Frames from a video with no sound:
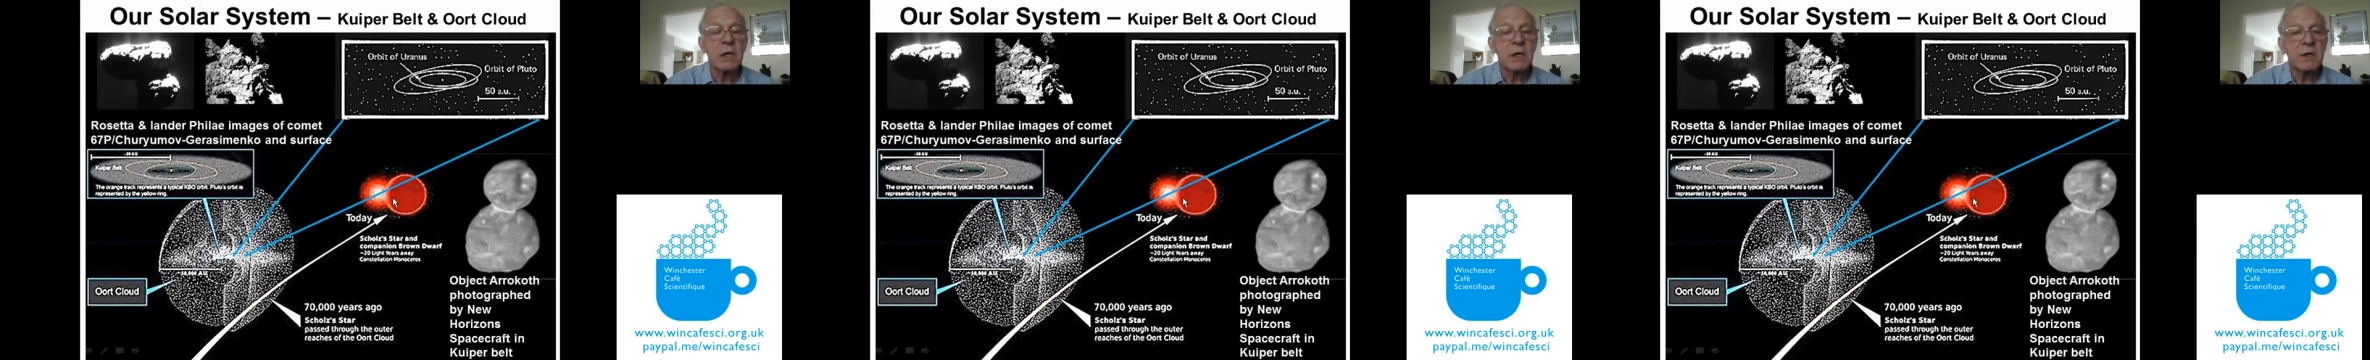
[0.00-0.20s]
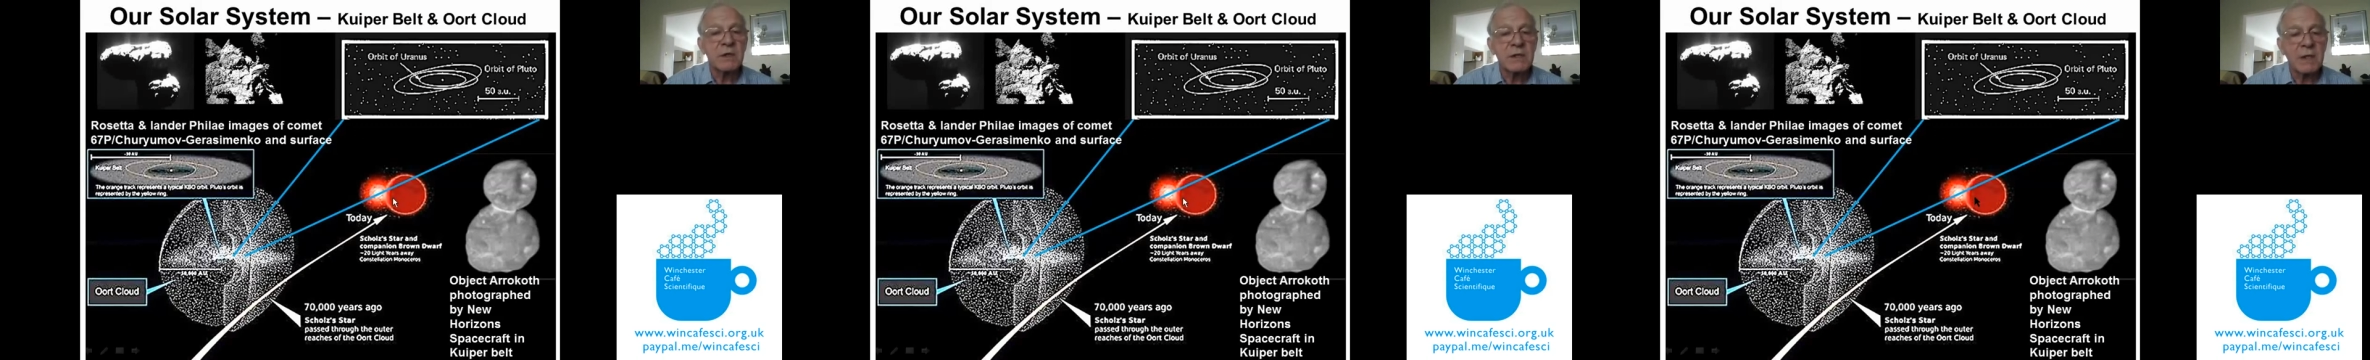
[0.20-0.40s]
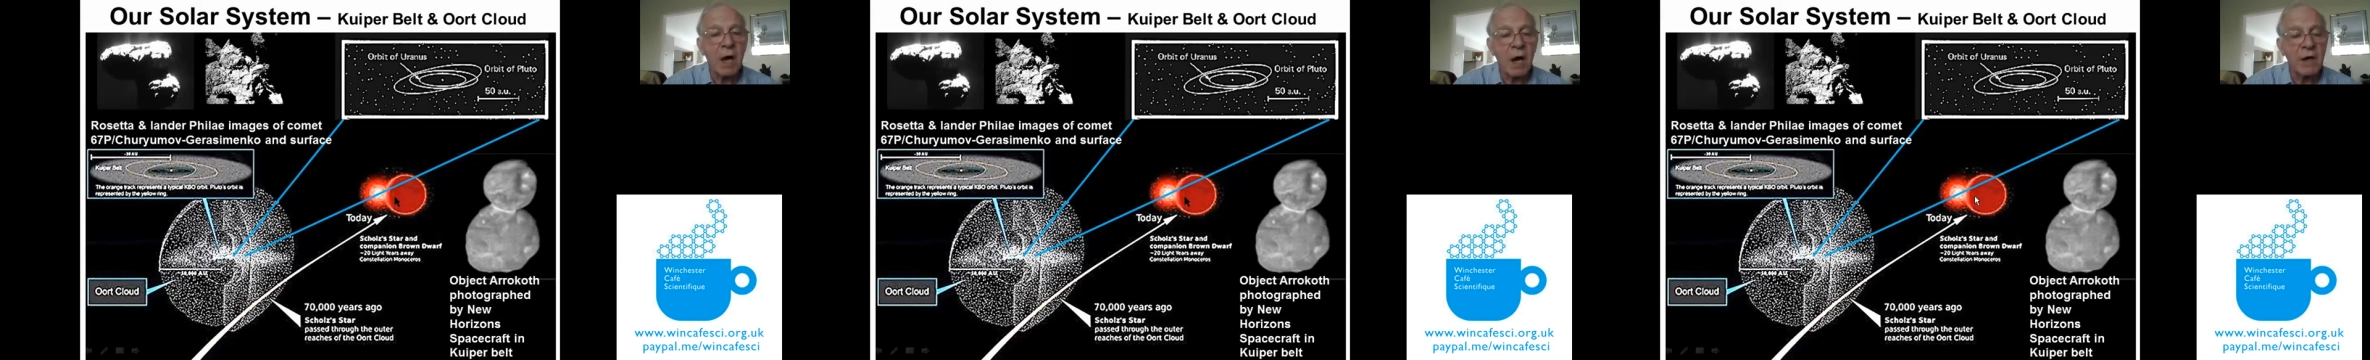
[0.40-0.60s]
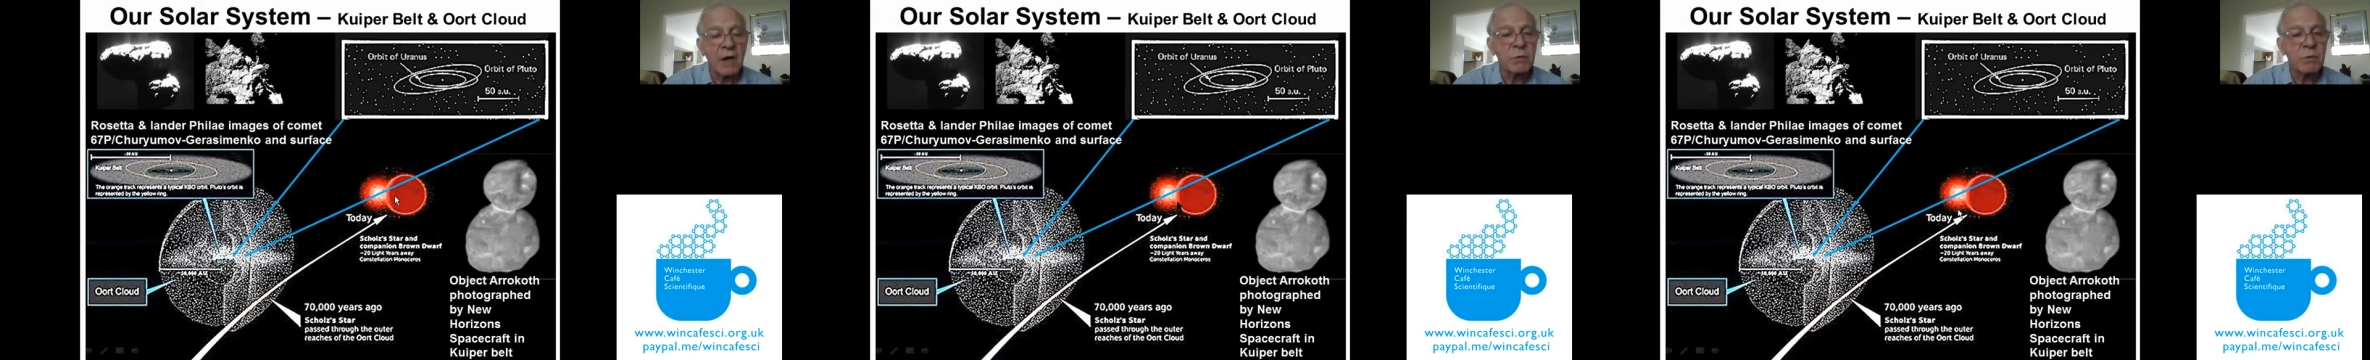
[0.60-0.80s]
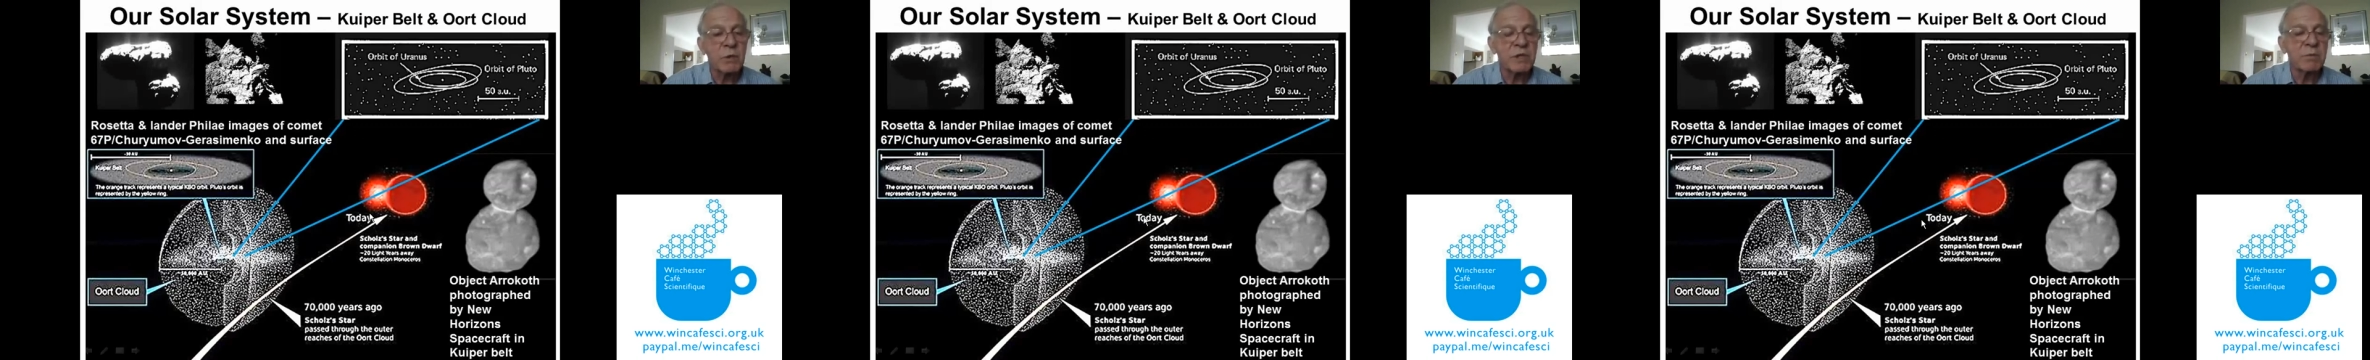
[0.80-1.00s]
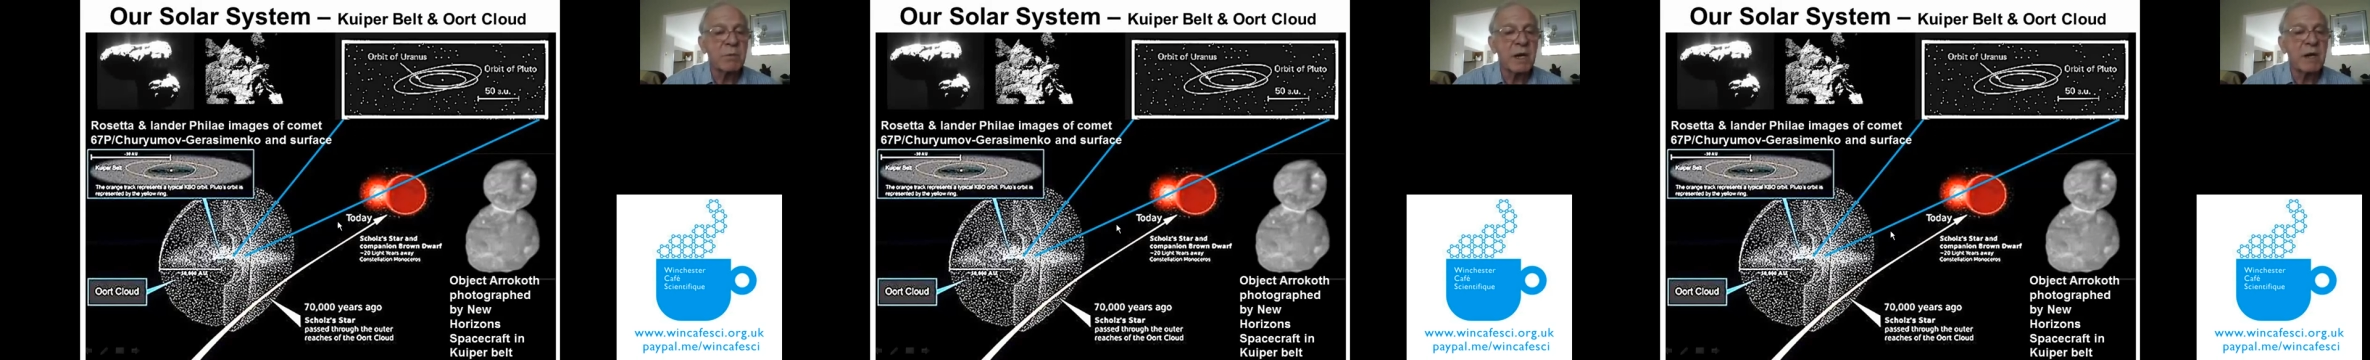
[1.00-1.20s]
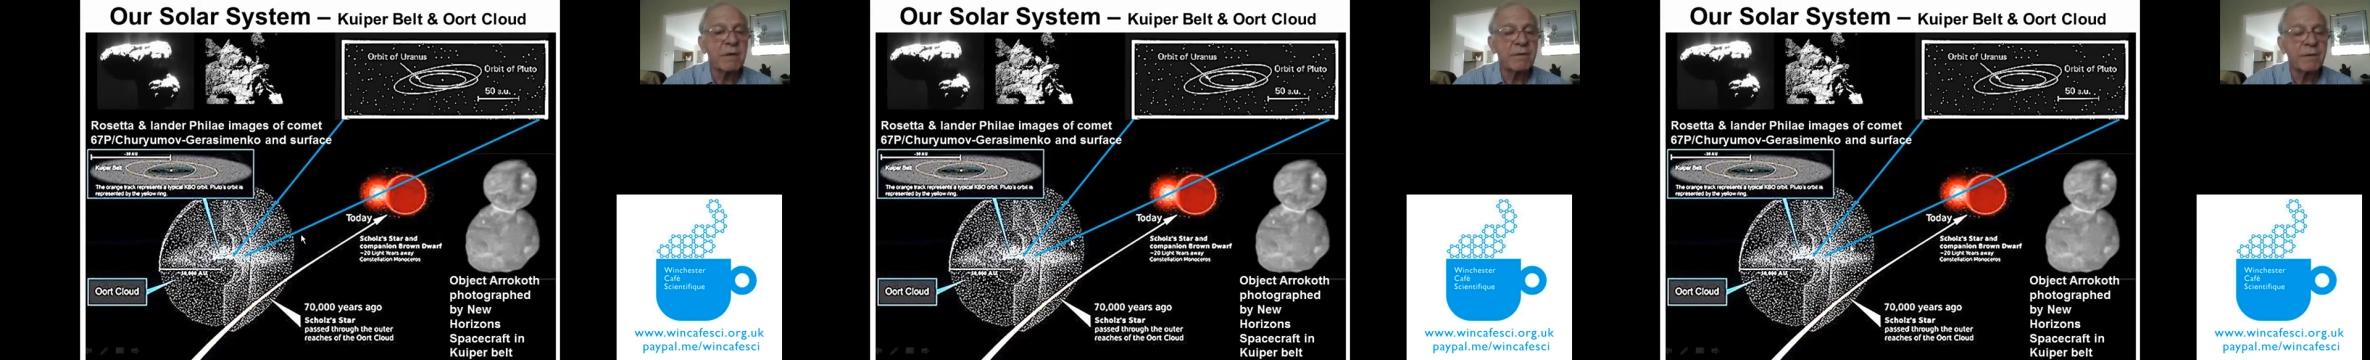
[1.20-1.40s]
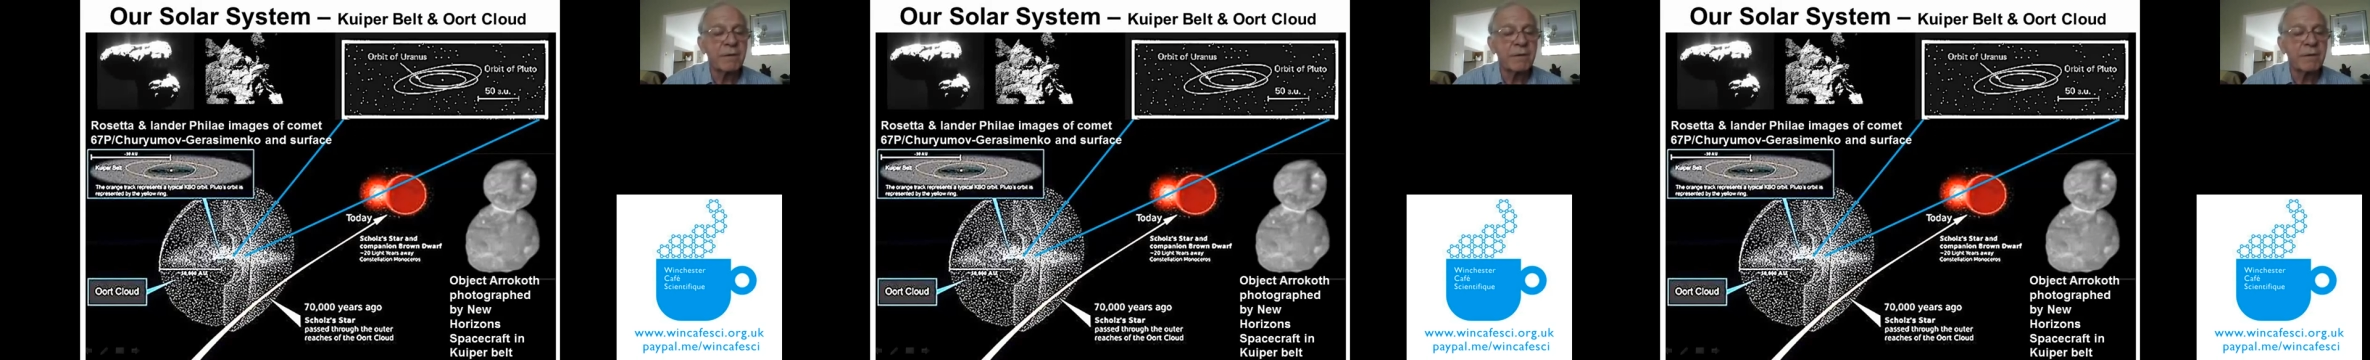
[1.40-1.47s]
stars which may have